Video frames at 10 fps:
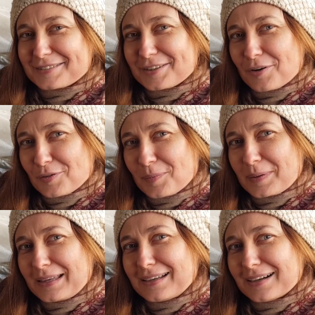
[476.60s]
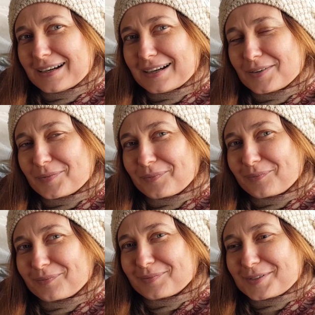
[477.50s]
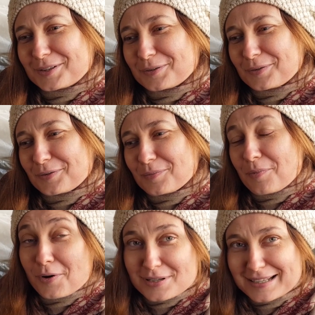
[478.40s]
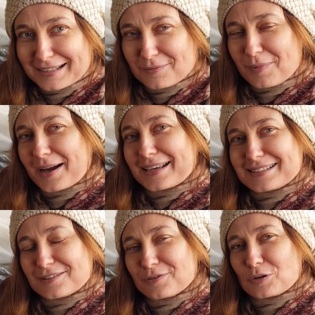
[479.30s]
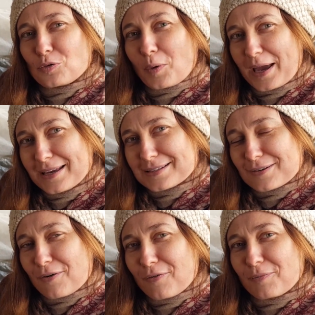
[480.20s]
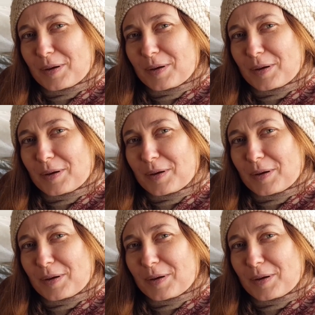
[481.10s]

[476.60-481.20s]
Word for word: don't be um, too bothered by different ways of